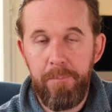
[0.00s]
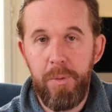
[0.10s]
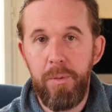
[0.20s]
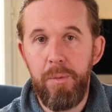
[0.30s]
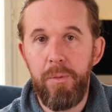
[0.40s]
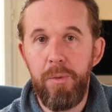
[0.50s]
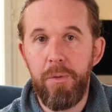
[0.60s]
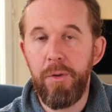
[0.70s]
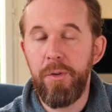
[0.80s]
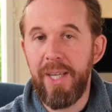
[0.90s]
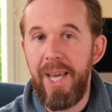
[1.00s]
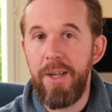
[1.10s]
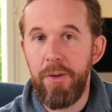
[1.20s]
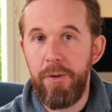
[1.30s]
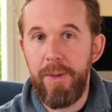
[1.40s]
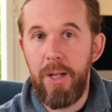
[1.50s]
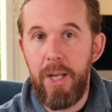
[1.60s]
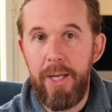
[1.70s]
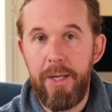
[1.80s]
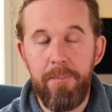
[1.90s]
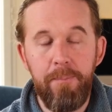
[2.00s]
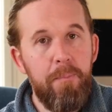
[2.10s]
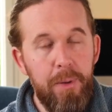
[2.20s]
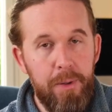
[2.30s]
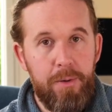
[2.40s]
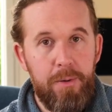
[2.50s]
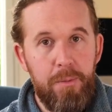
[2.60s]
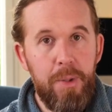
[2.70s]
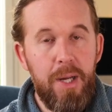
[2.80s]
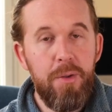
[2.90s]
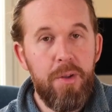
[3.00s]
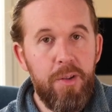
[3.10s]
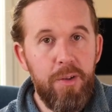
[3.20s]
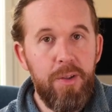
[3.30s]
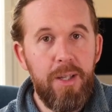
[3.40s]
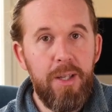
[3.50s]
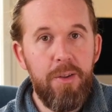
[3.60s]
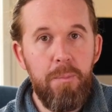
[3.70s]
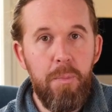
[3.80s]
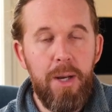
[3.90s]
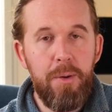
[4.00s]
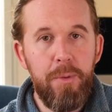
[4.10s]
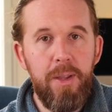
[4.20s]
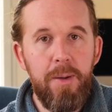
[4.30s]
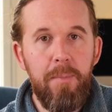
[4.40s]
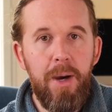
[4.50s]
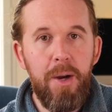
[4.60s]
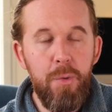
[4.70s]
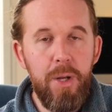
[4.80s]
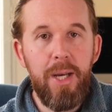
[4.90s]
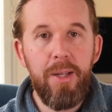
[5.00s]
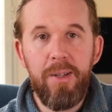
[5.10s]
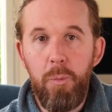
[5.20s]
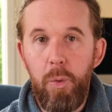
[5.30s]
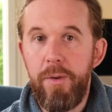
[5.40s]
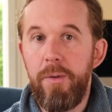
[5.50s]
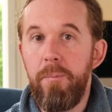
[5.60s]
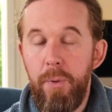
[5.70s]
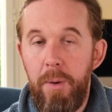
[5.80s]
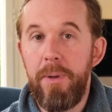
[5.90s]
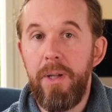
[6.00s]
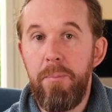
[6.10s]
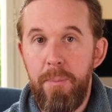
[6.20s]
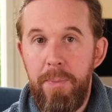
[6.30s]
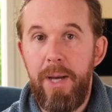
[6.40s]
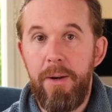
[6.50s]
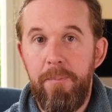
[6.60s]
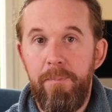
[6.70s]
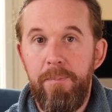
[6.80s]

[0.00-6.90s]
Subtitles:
who took the case over the line. But when I was discussing this umbrella with him, I realized I wasn't properly prepared.